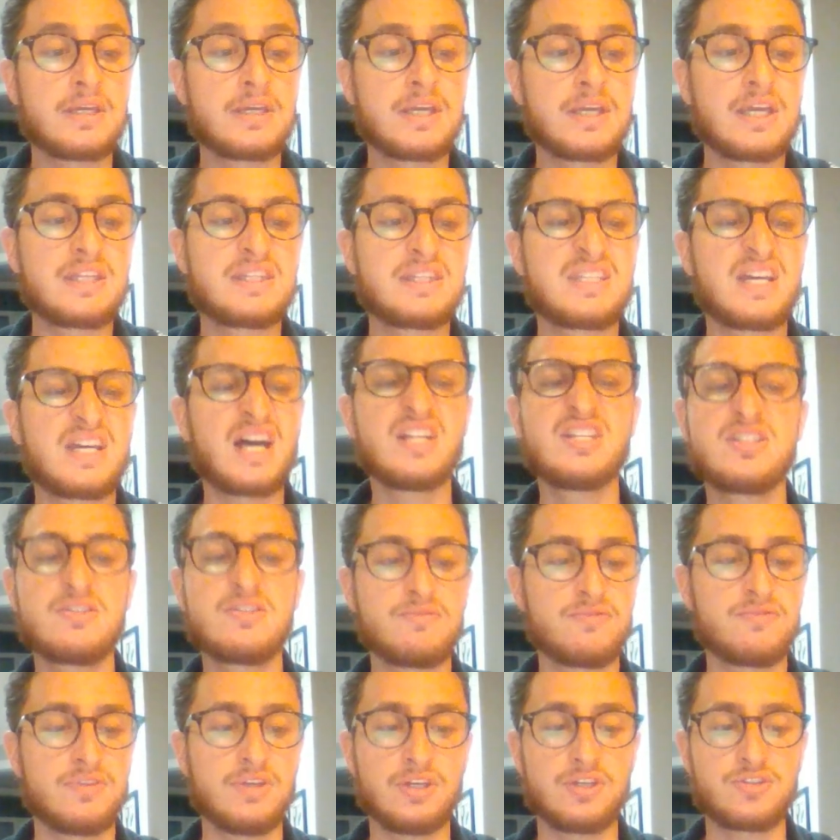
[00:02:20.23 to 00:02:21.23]
Okay, tons
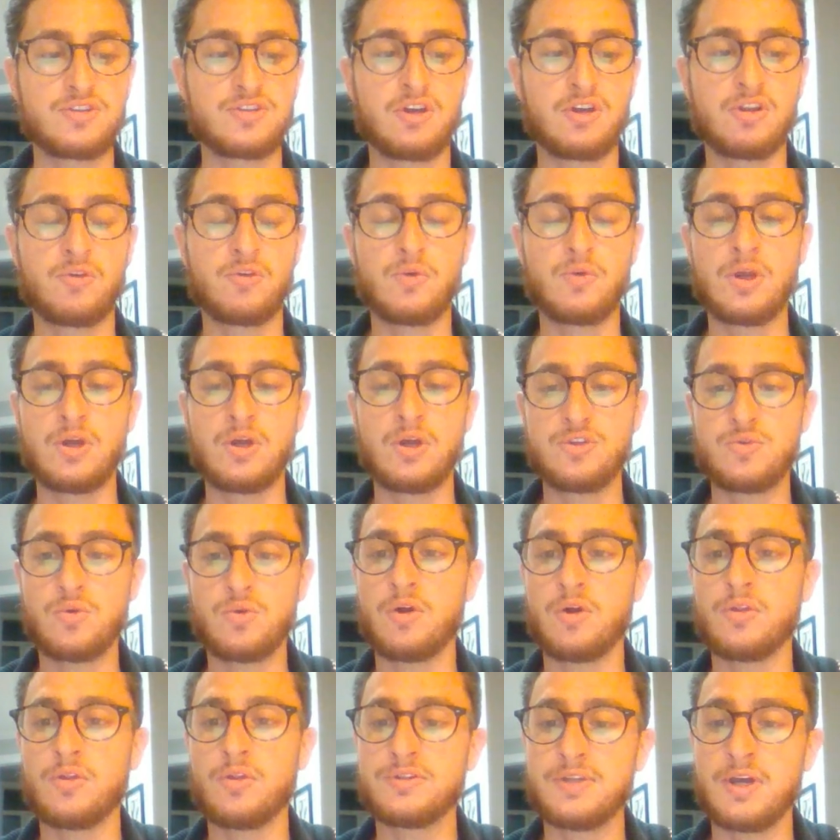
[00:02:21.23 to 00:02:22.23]
of things all around
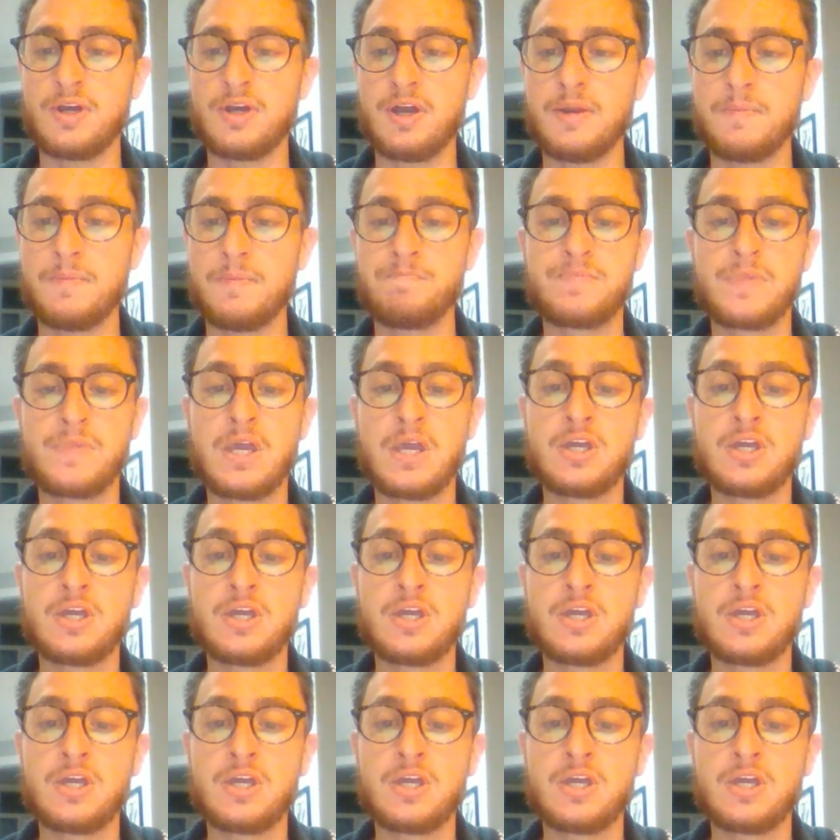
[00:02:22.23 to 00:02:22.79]
you all the time.